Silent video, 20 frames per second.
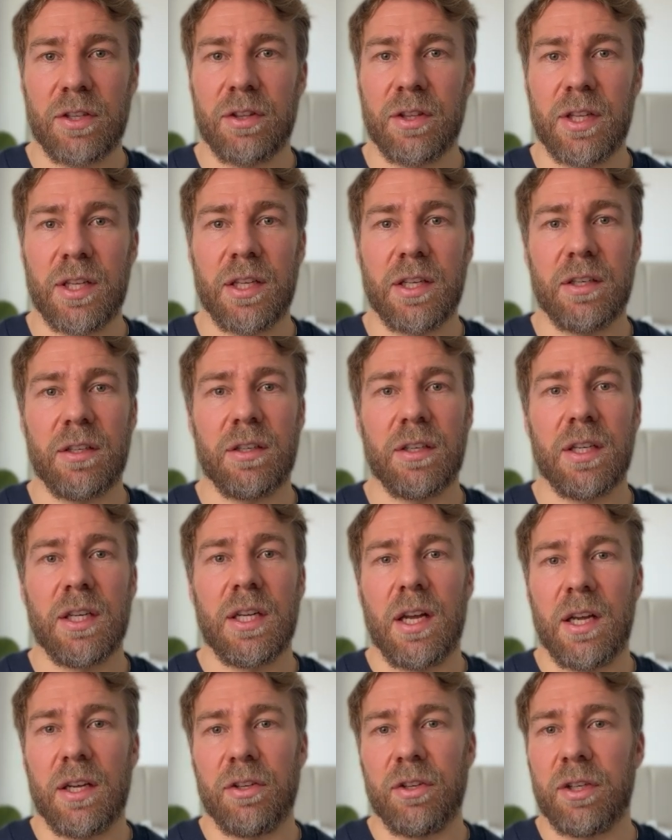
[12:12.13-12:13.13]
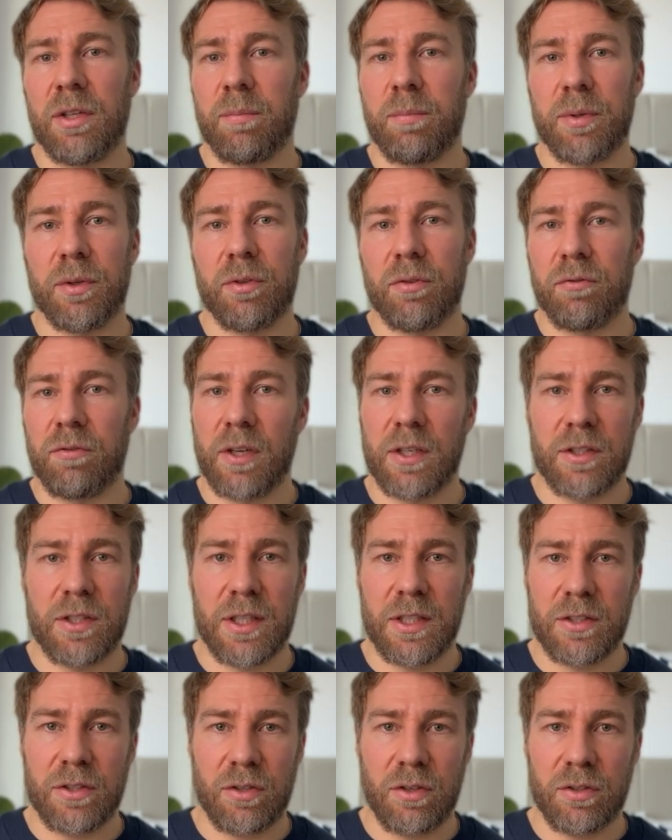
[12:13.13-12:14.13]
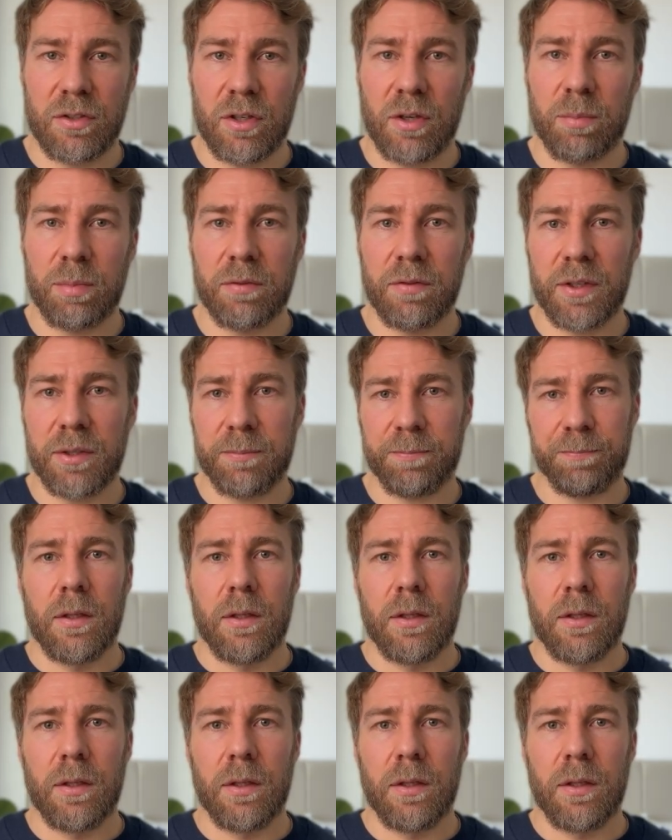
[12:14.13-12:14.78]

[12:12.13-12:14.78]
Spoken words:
and then you can build front ends on top of it.